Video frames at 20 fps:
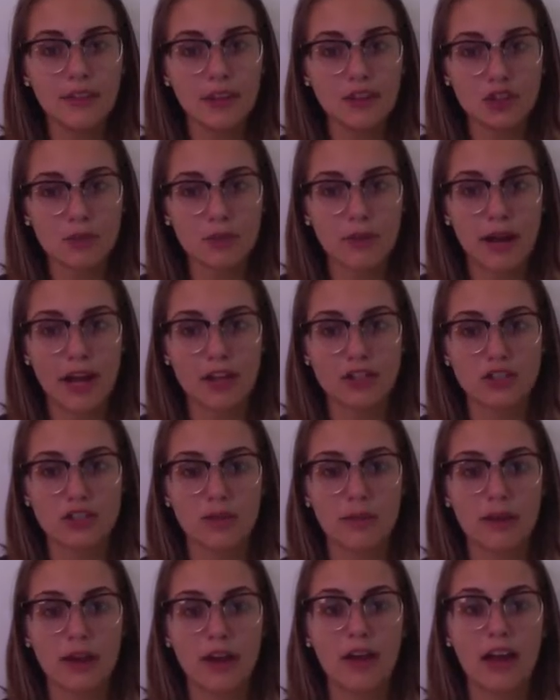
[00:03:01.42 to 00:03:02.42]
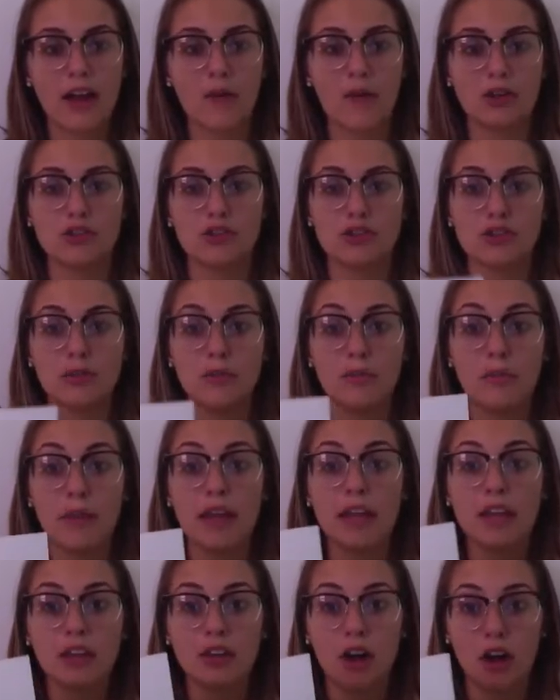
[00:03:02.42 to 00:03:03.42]
that you're passionate about, I want you to
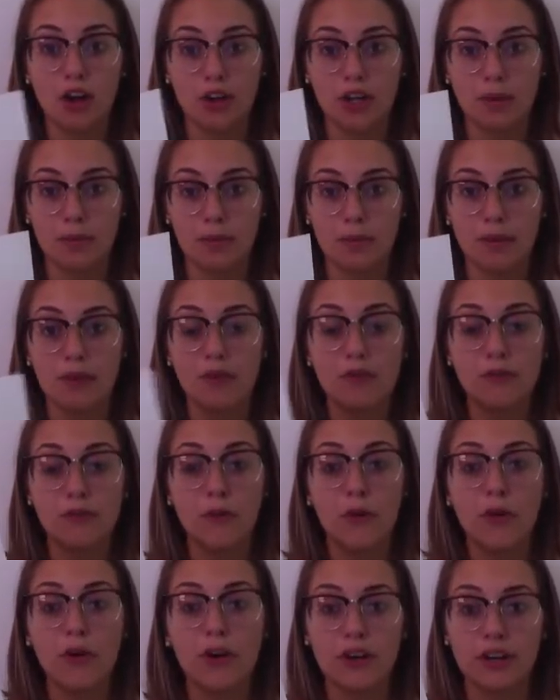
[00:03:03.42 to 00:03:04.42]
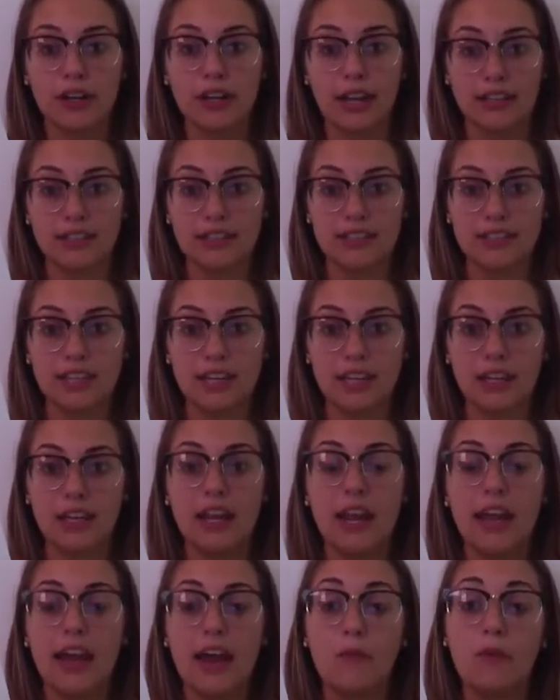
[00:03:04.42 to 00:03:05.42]
make an argument for or against it.
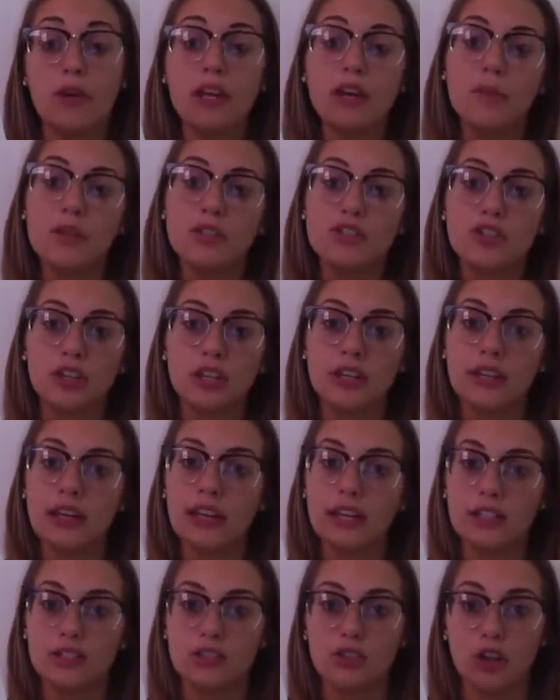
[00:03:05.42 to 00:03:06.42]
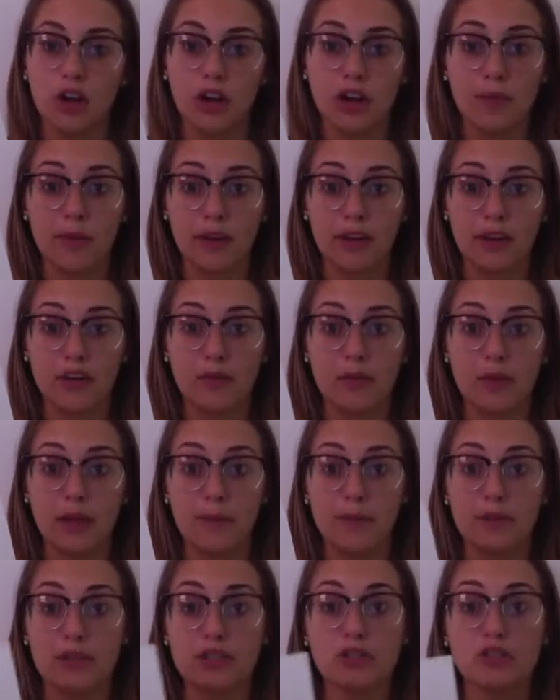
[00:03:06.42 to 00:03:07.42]
And we're going to be turning that into an argumentative
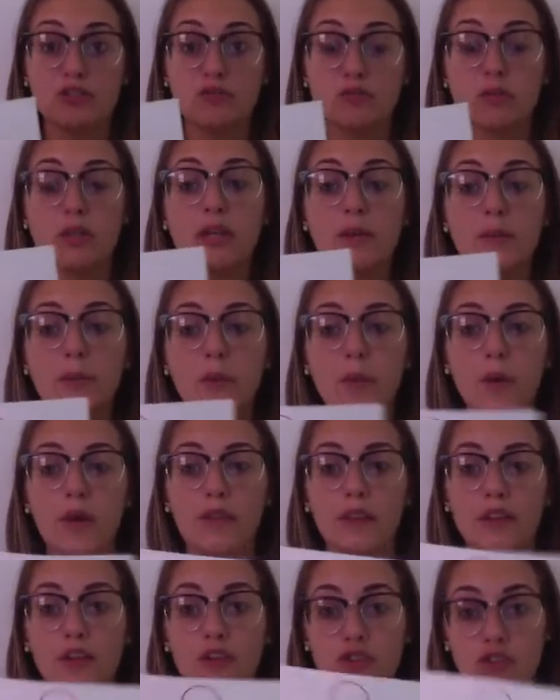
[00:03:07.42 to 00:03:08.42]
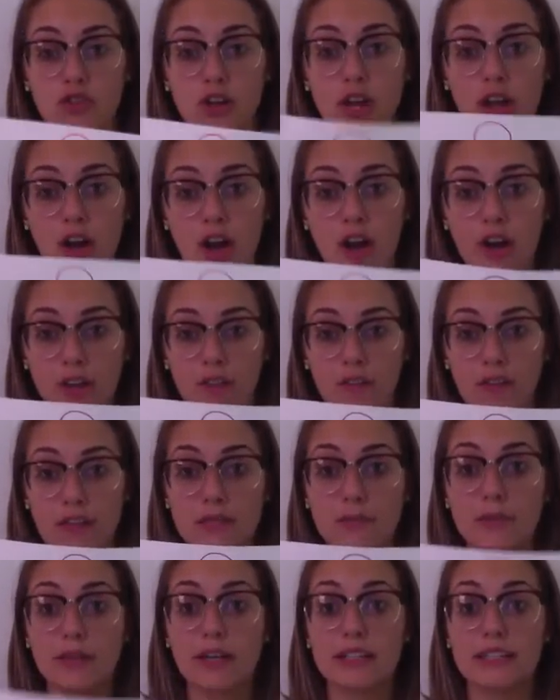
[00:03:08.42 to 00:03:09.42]
paper. So it's really important that you try hard on this
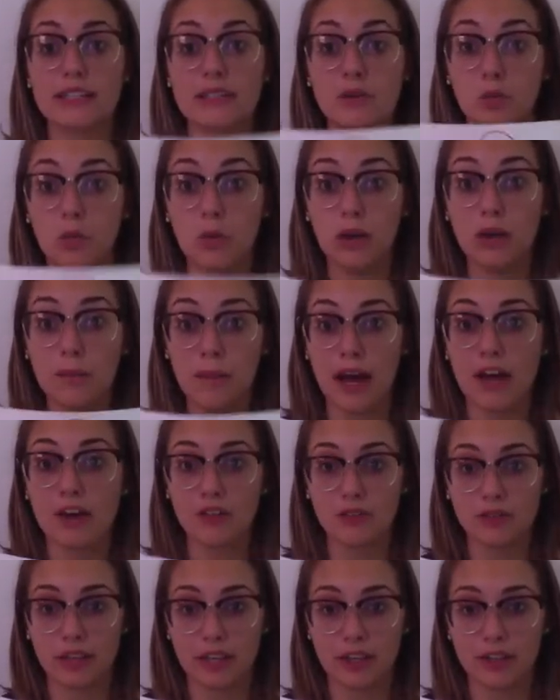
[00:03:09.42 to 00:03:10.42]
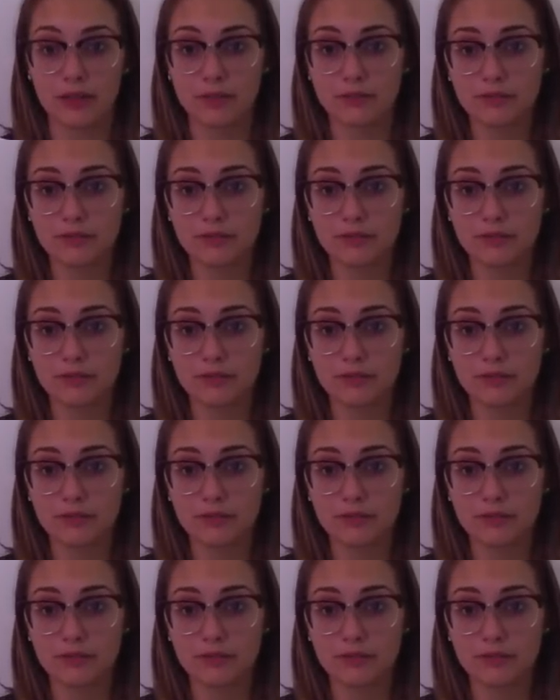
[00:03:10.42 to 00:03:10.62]
because it will matter later.